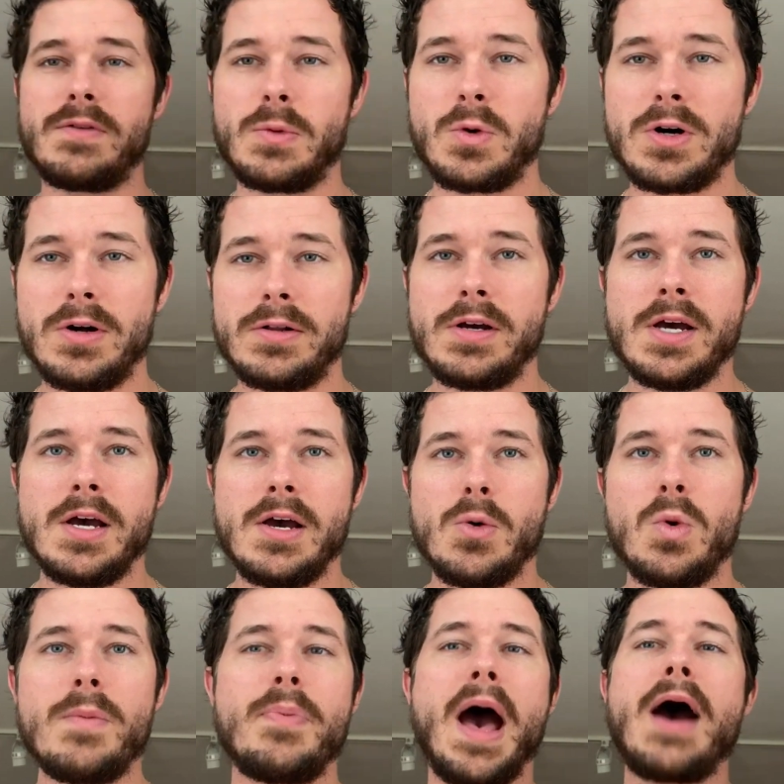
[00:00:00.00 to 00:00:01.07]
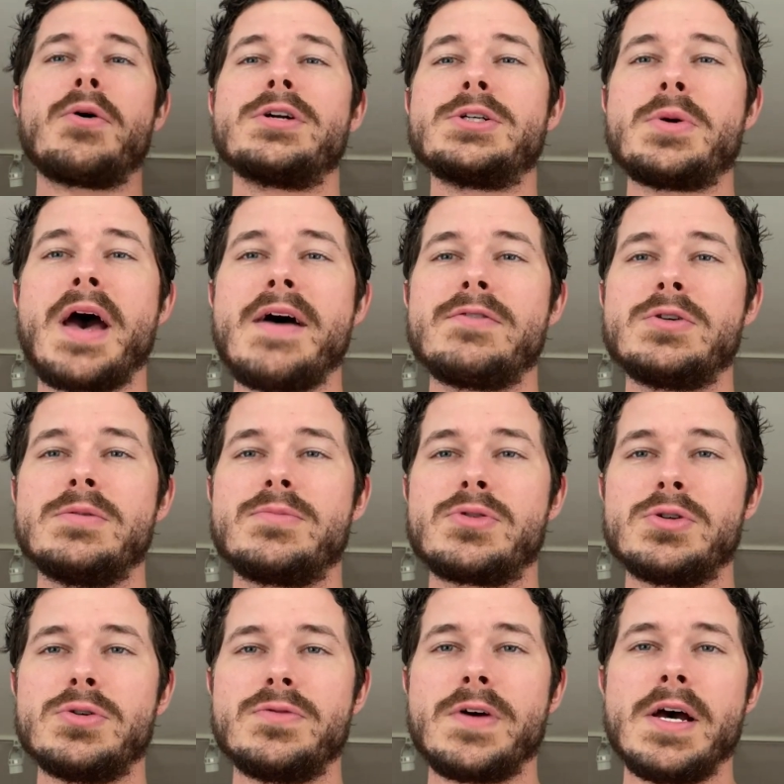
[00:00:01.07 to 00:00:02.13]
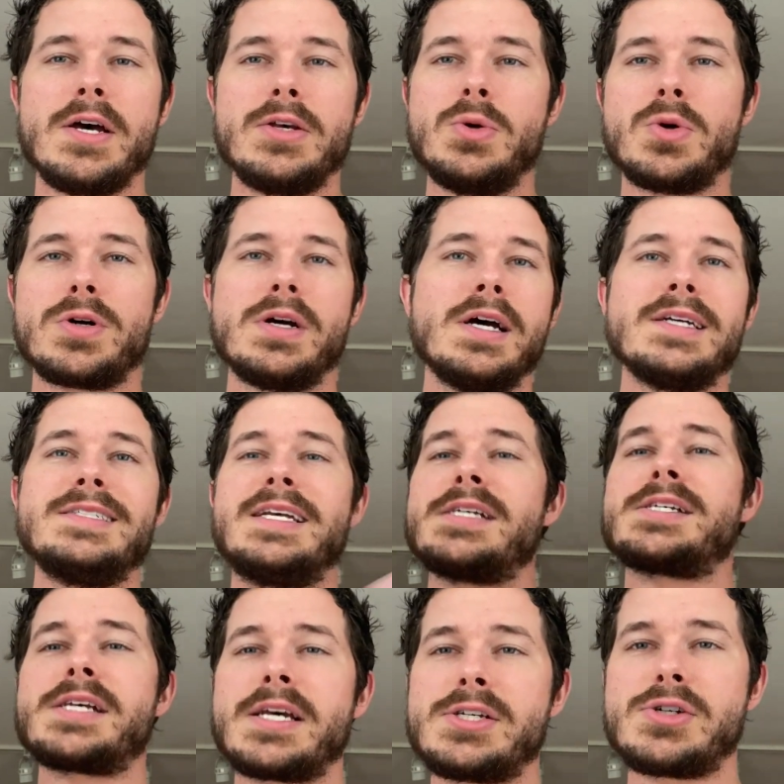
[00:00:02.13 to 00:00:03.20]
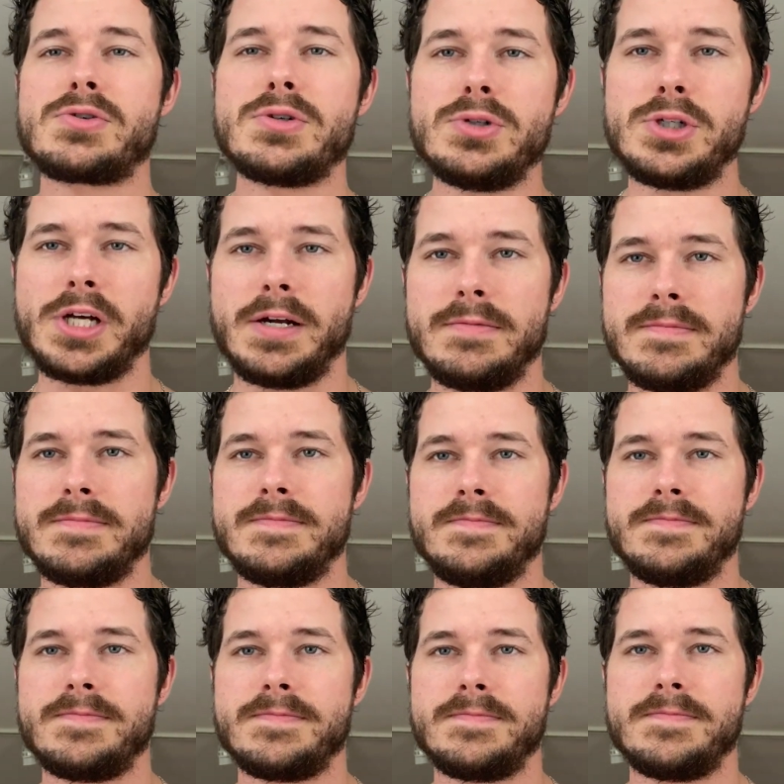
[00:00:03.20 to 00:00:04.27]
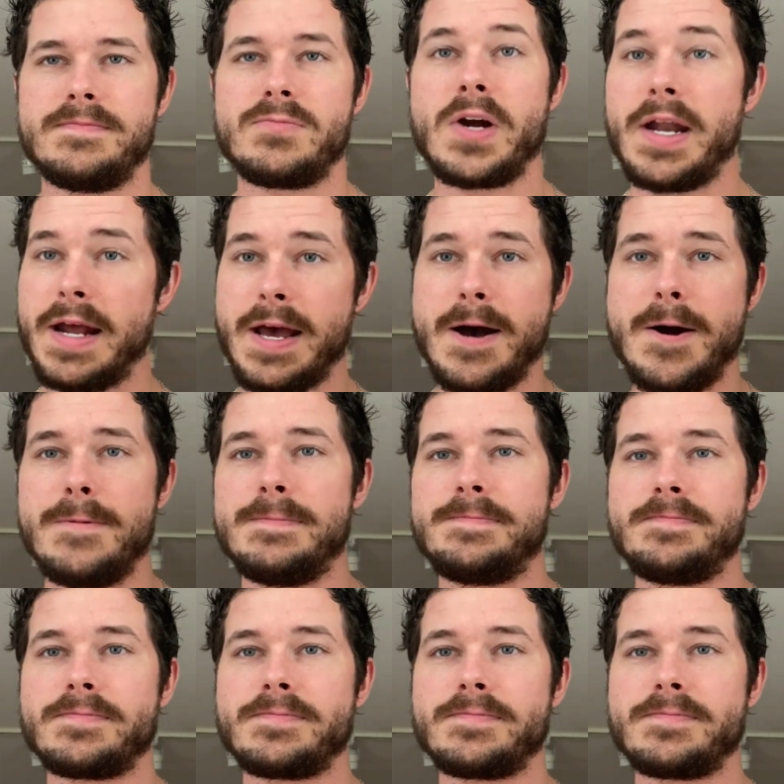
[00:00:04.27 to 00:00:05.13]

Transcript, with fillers: the world, what power do you have to improve your disc extrusion right now?